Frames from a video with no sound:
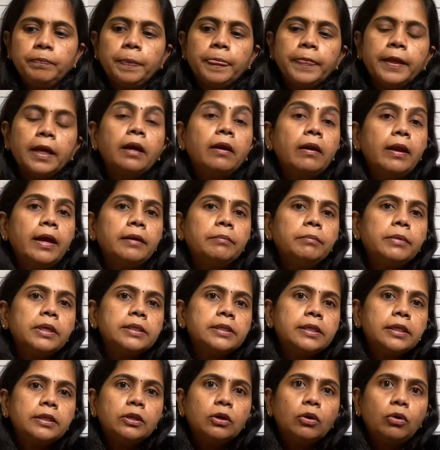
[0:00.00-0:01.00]
grandmas
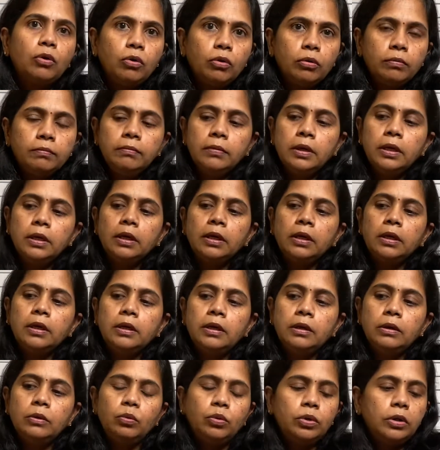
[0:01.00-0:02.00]
at home
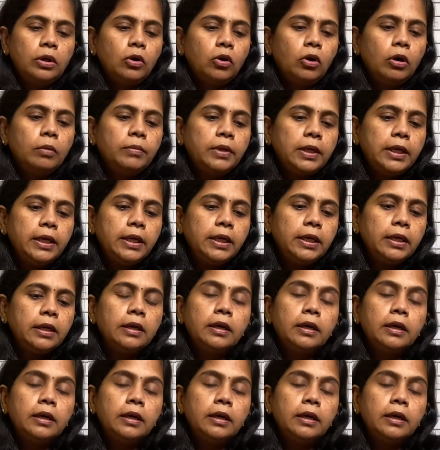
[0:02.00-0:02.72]
would normally